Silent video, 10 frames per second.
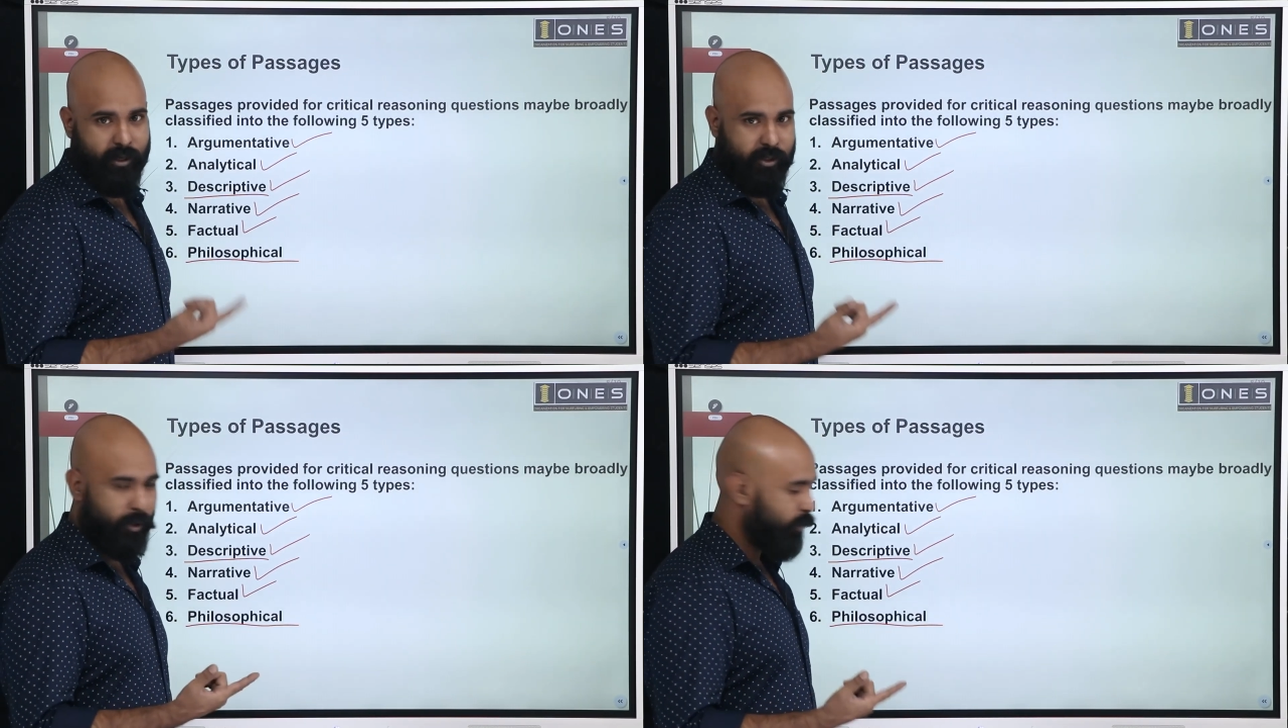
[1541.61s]

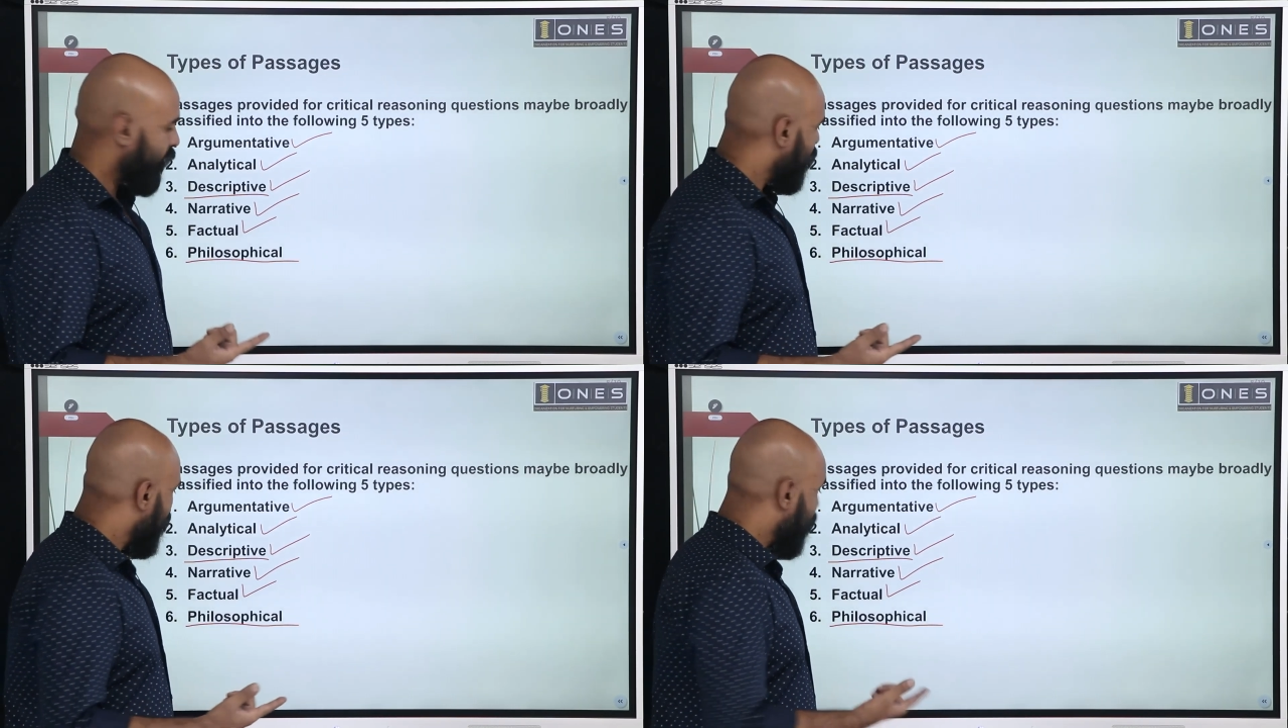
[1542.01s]

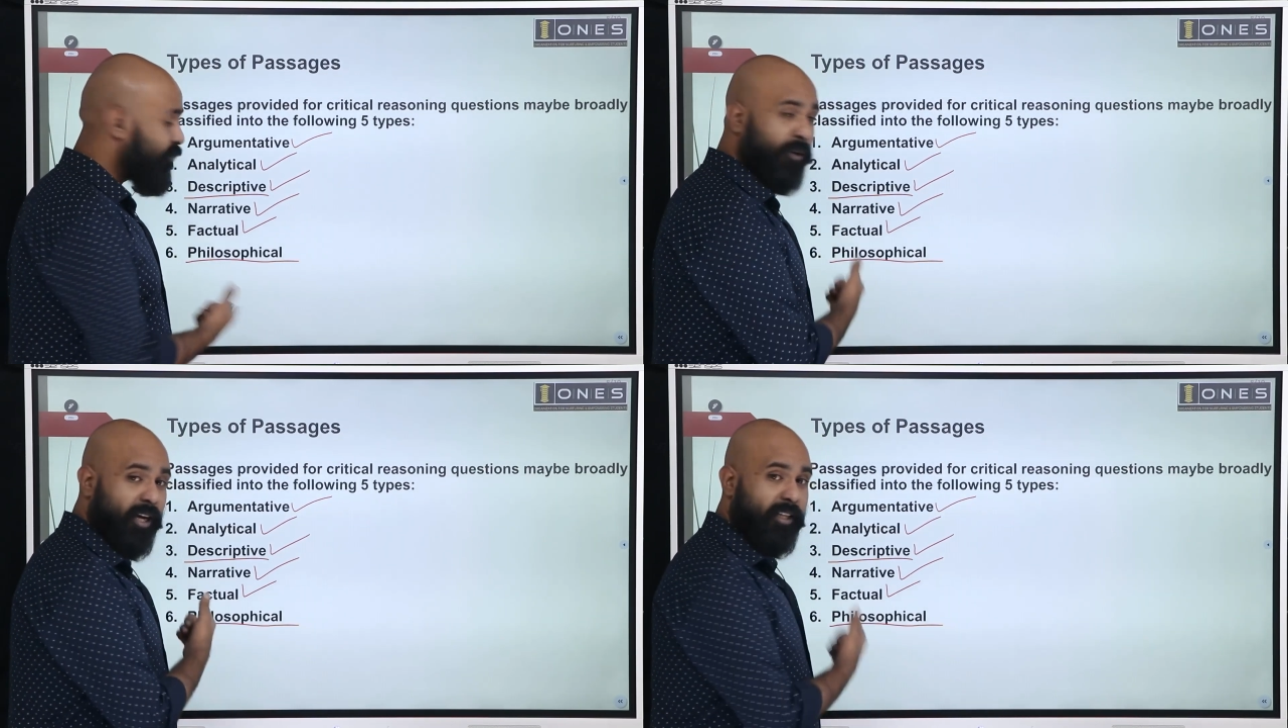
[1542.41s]
So, if
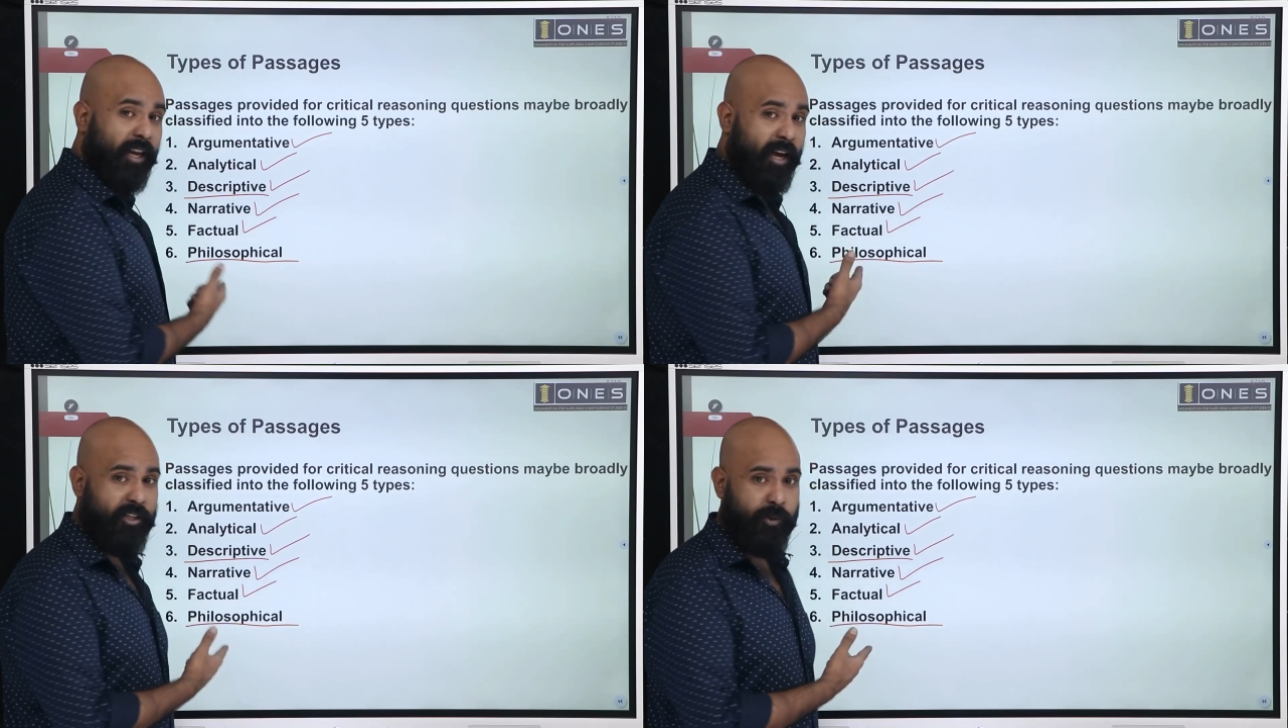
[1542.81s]
you get the
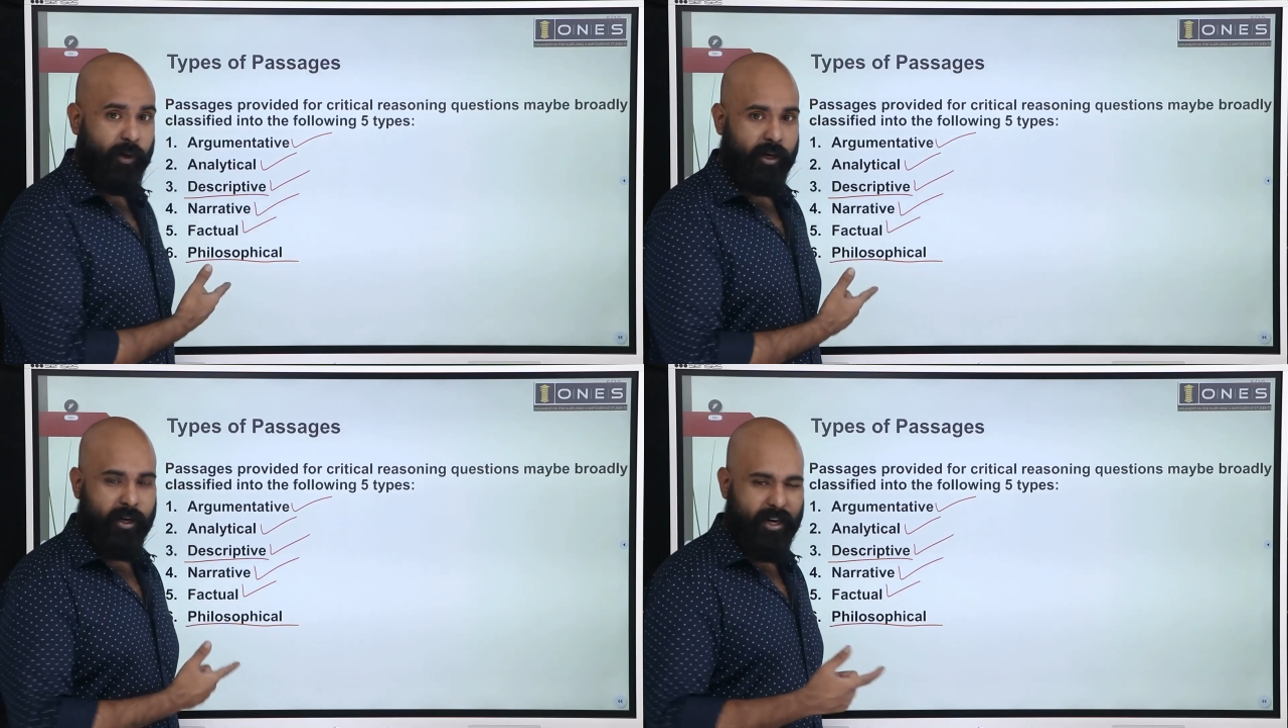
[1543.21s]
last one,